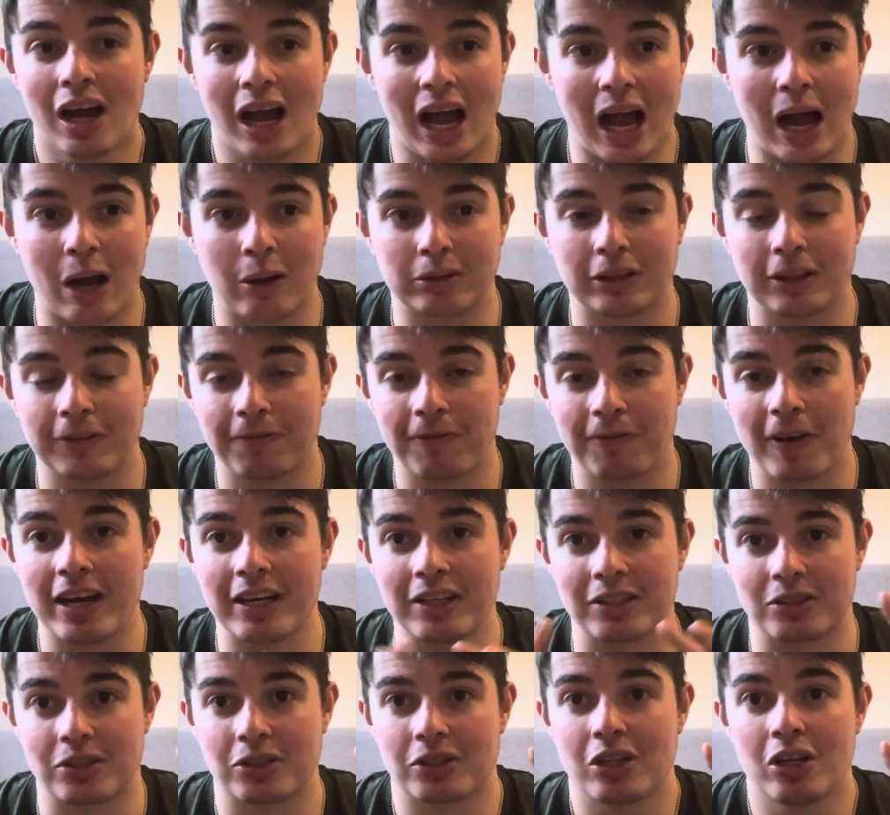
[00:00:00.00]
Our
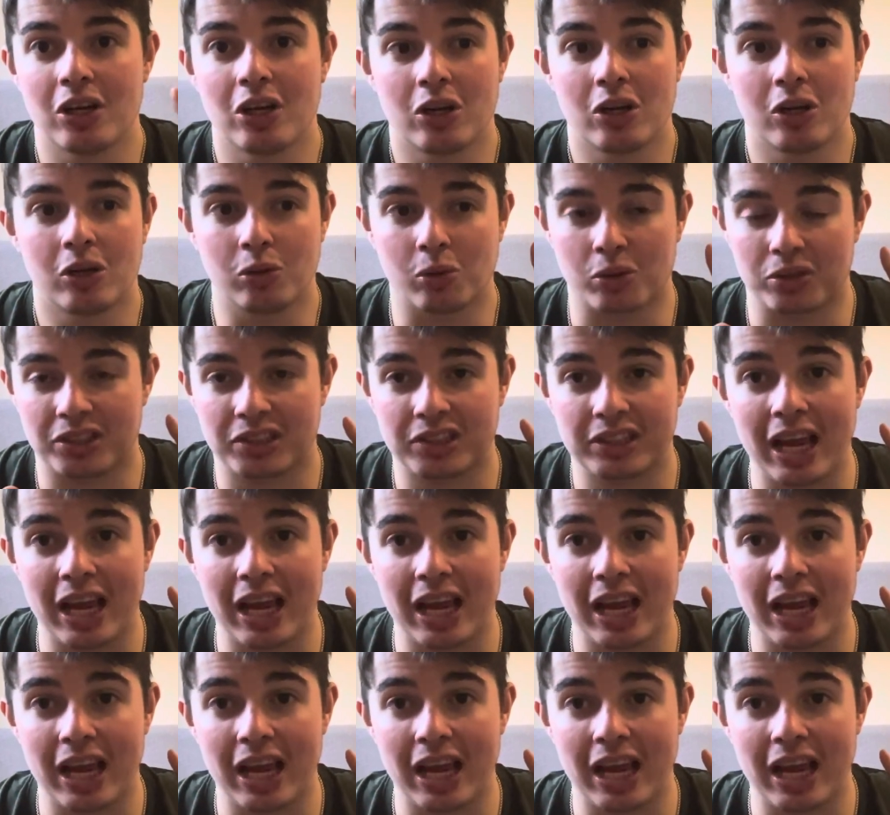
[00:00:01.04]
defence looks